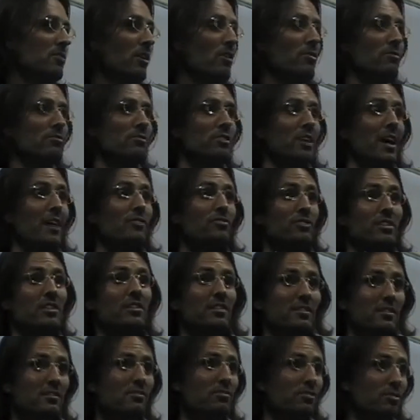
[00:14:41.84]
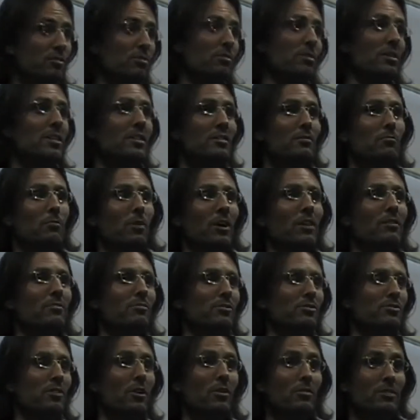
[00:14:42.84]
Don't judge it, do it,
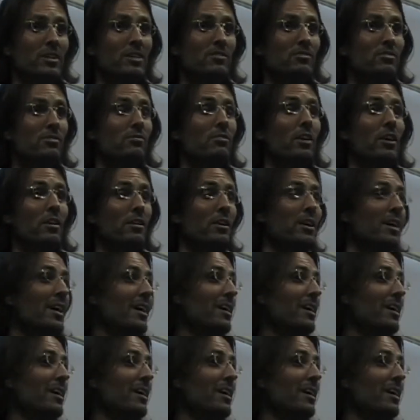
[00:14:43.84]
what soul needs to grow.